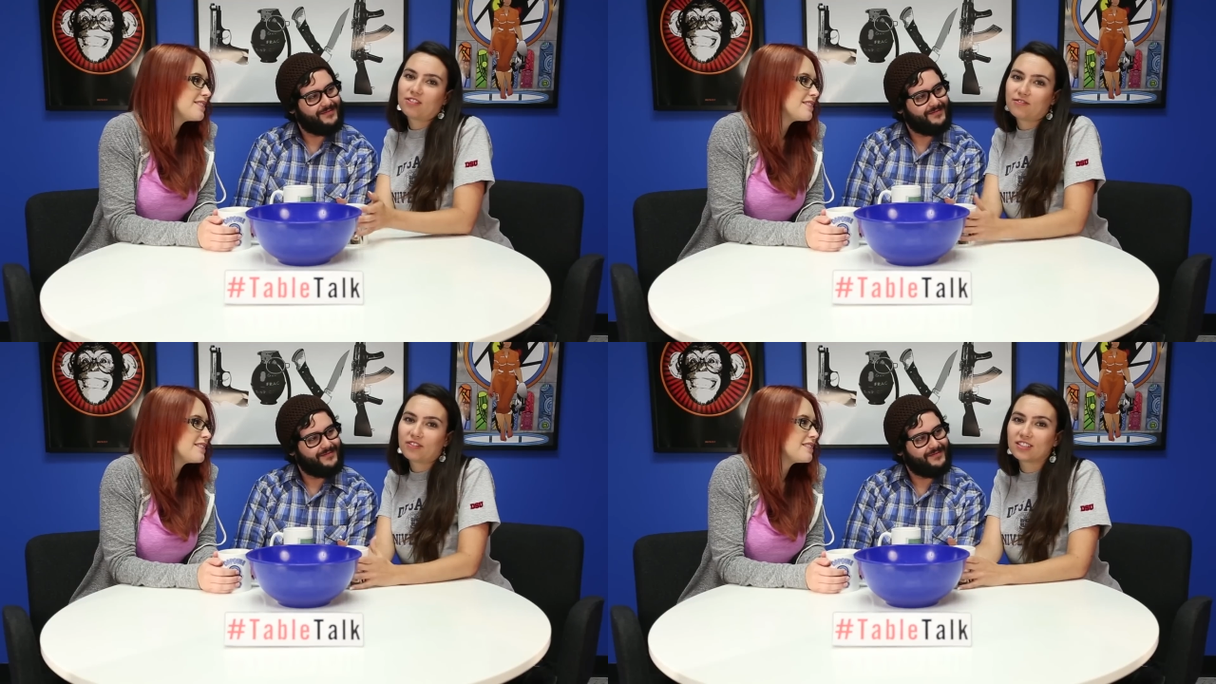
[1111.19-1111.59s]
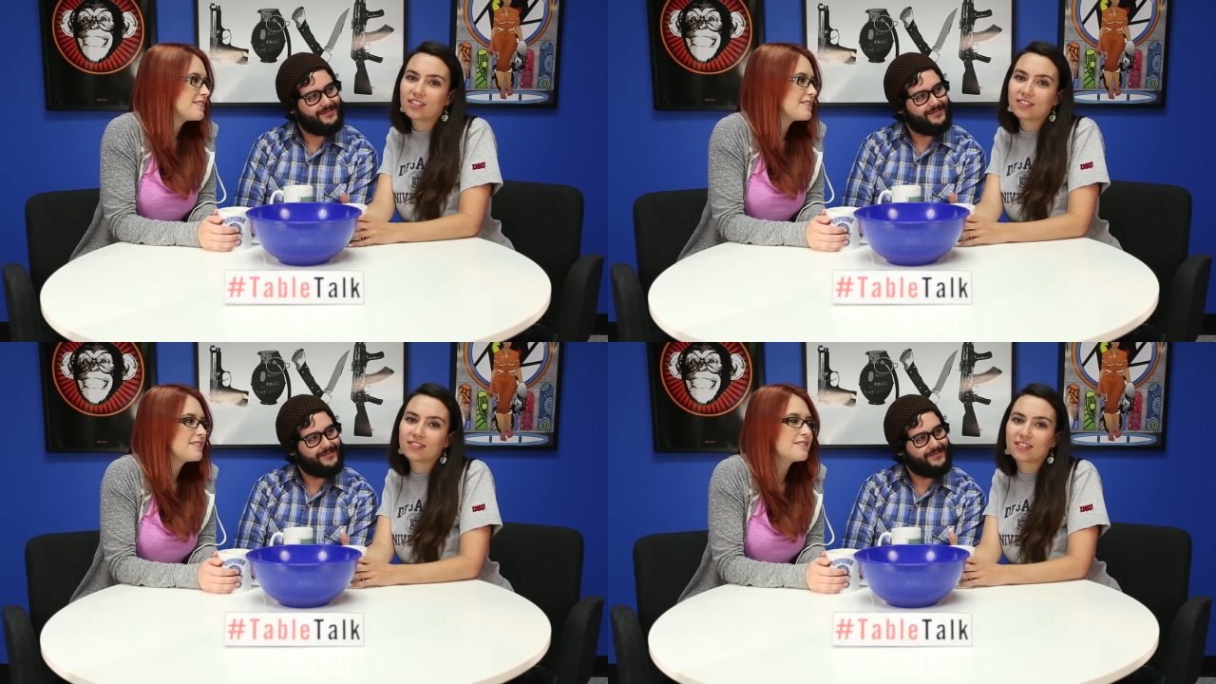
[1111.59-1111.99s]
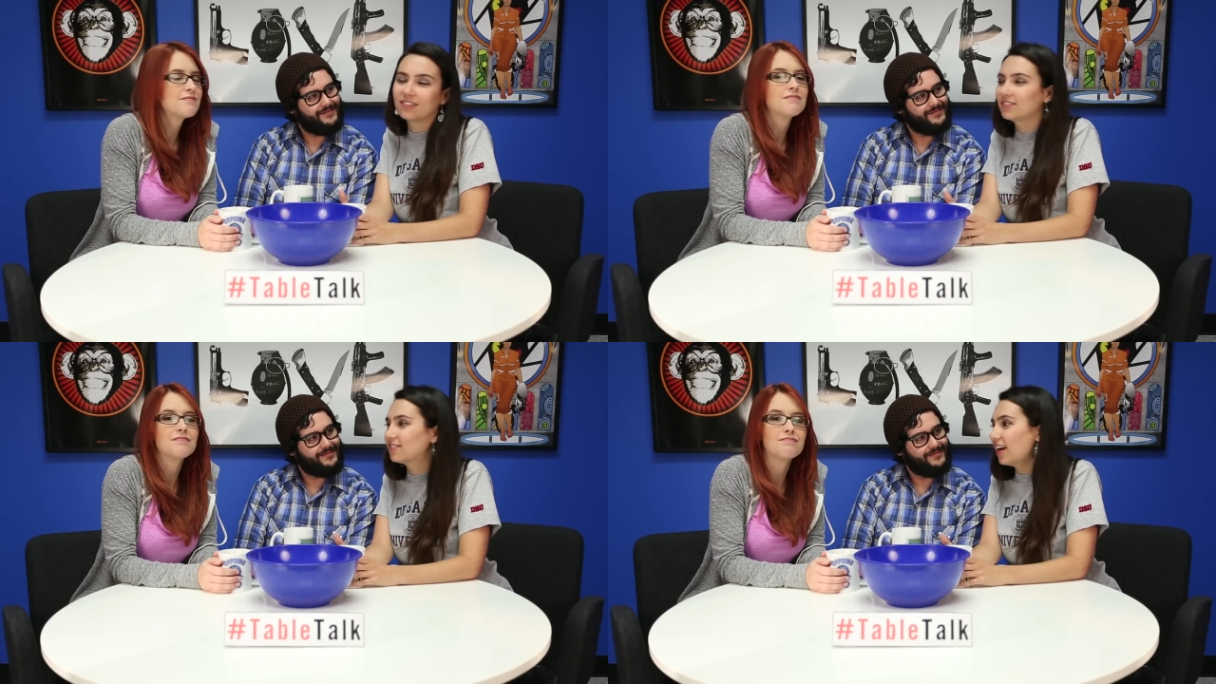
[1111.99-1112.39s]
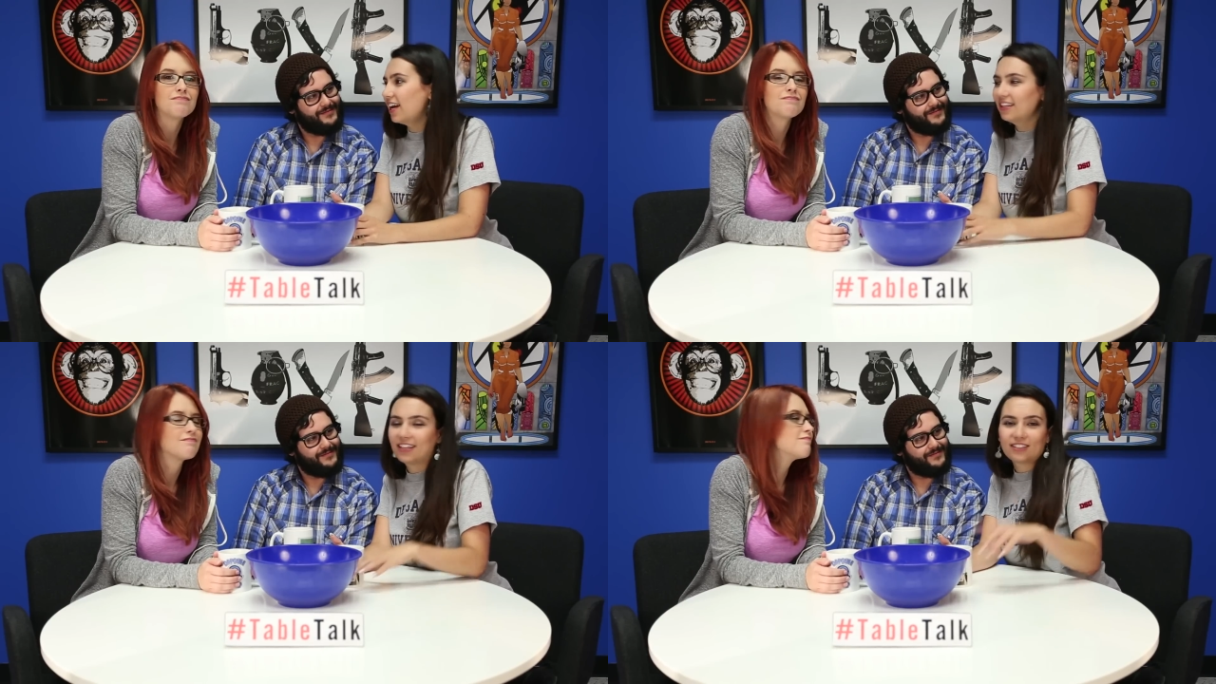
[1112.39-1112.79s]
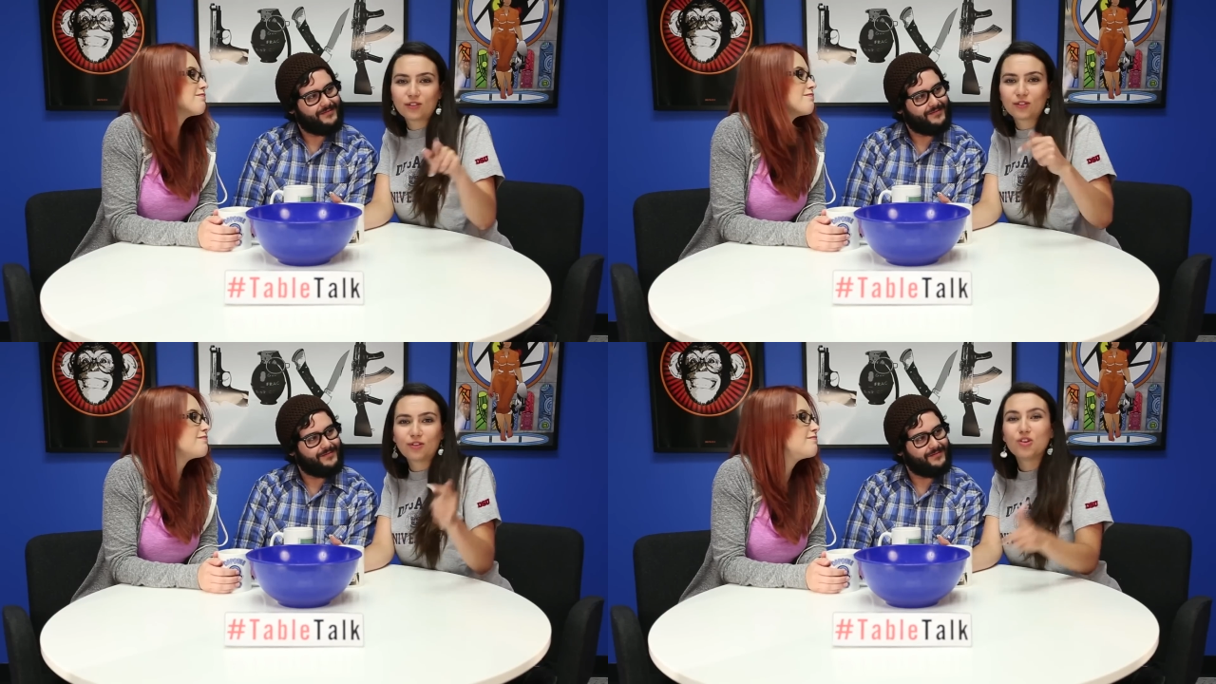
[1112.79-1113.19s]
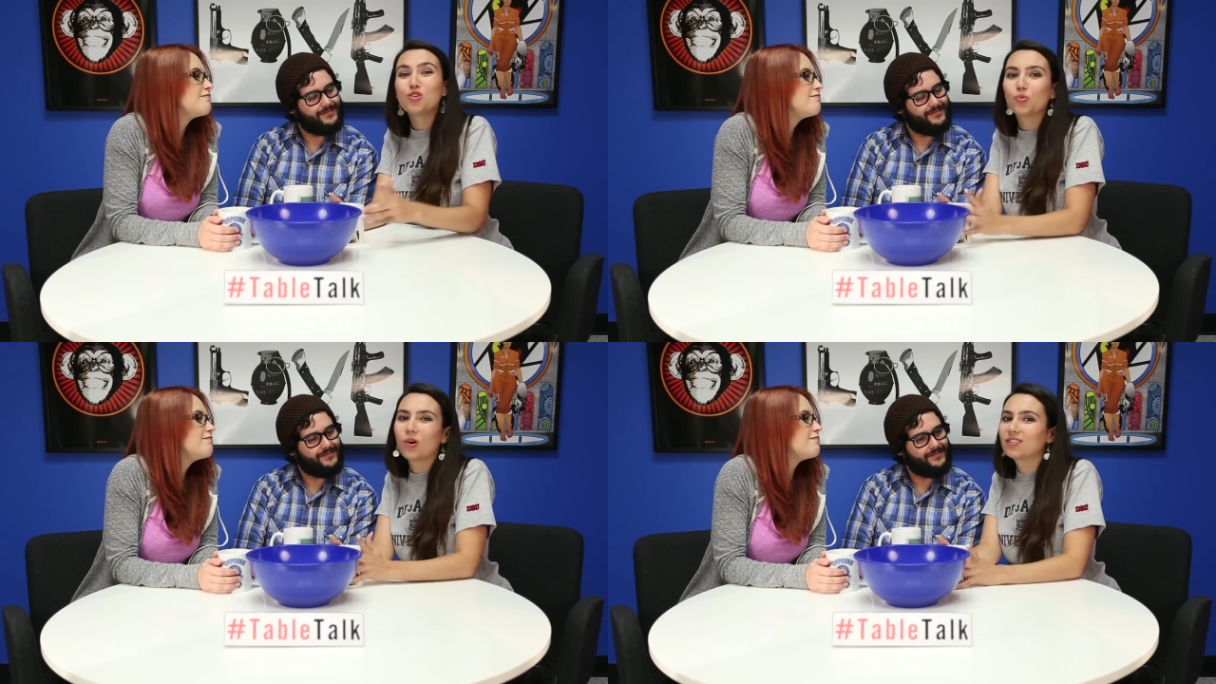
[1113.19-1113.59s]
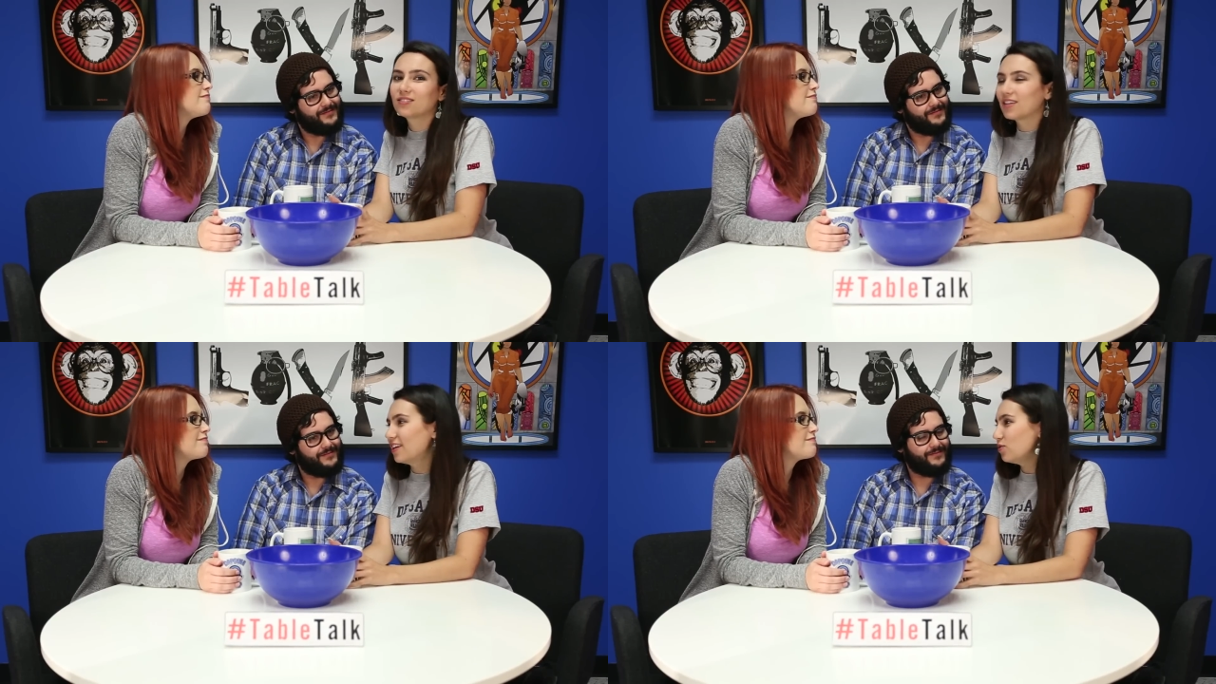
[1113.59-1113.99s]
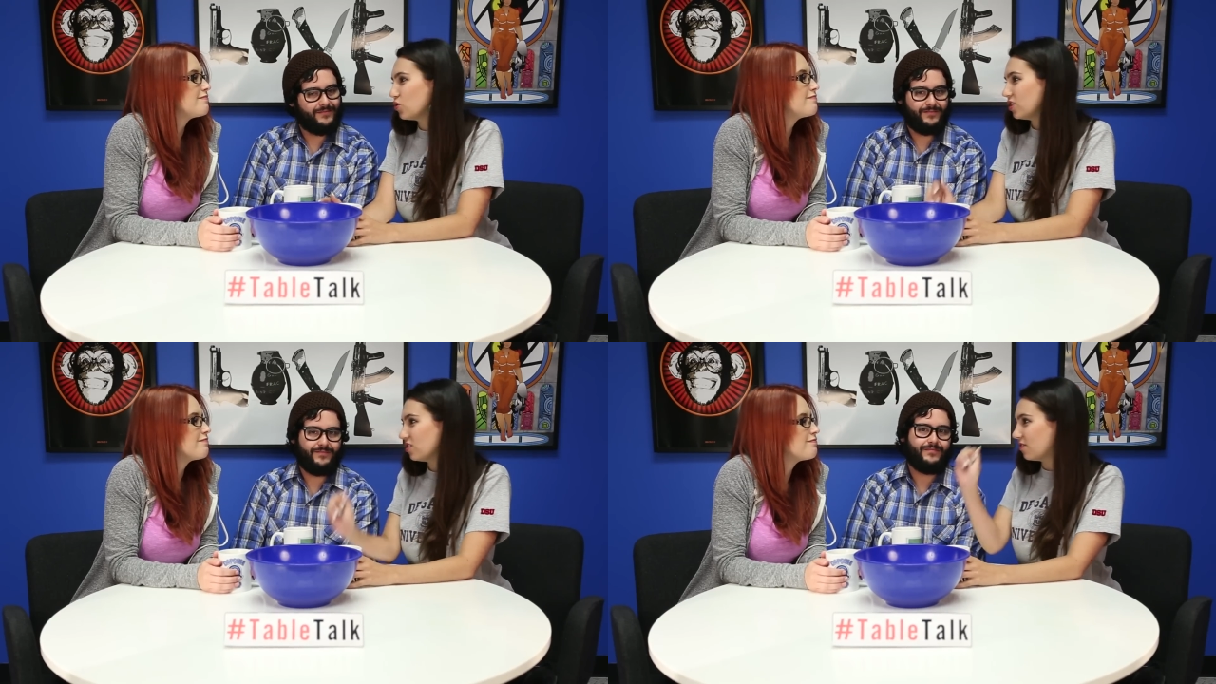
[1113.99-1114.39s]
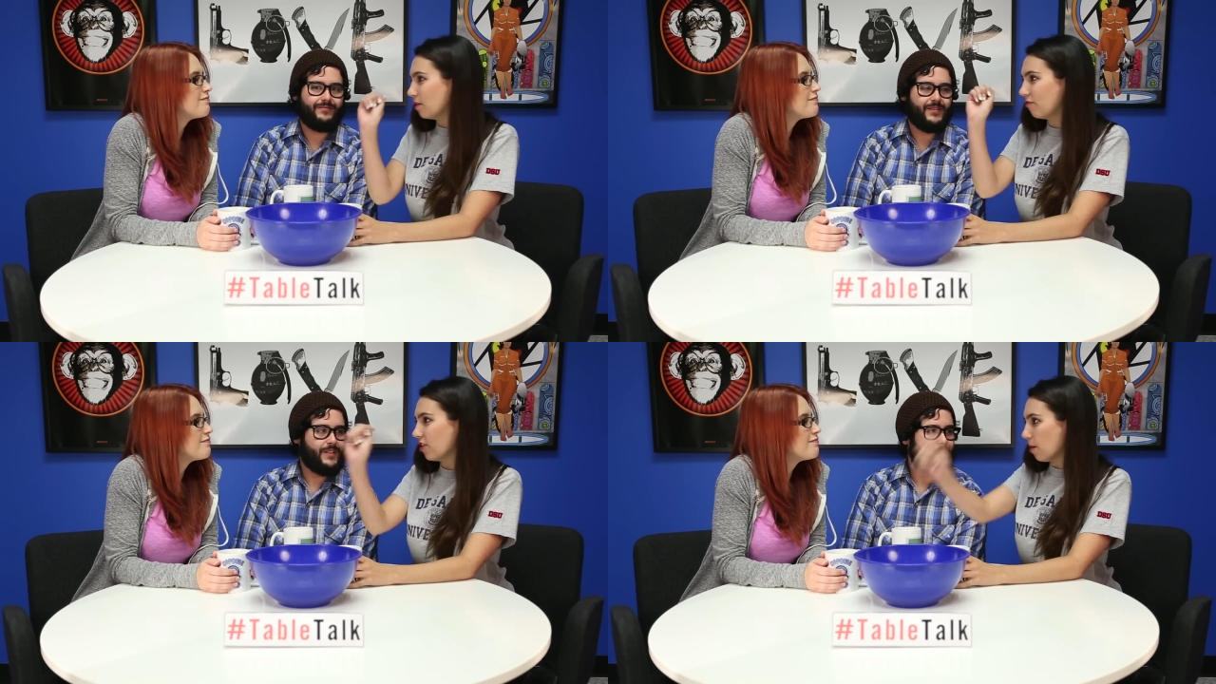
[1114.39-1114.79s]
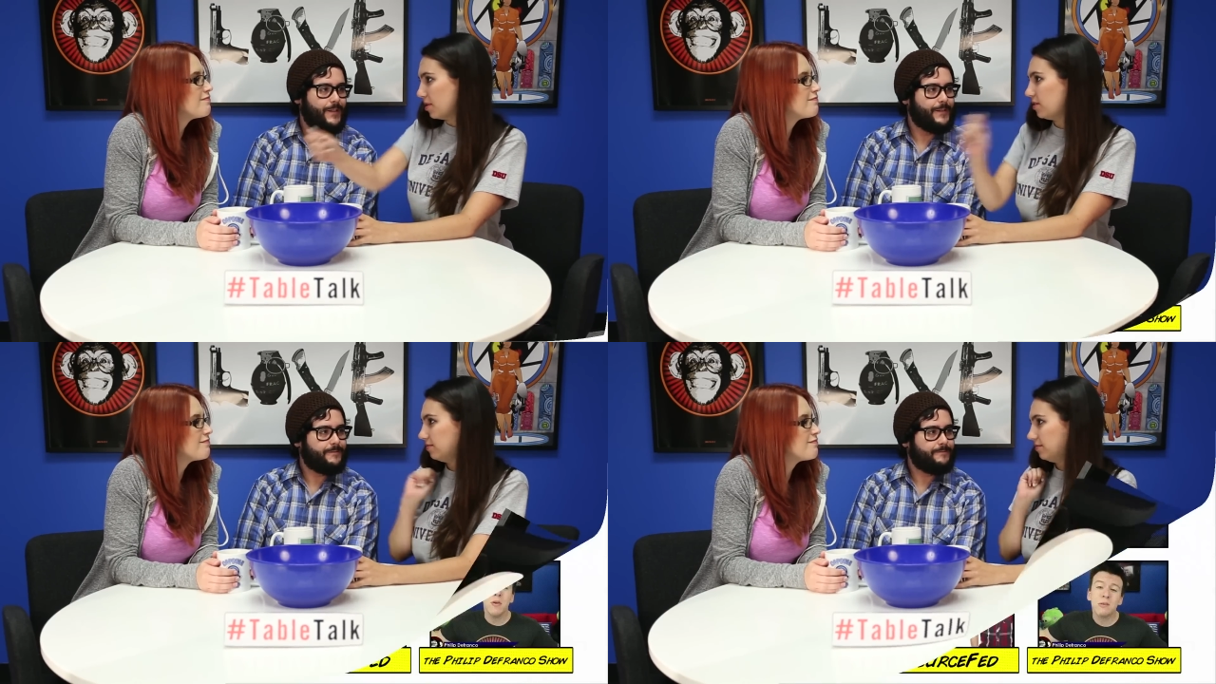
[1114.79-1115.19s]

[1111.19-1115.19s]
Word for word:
Speaker 1: defense is, because I like to learn new ones. I usually just flip flop it.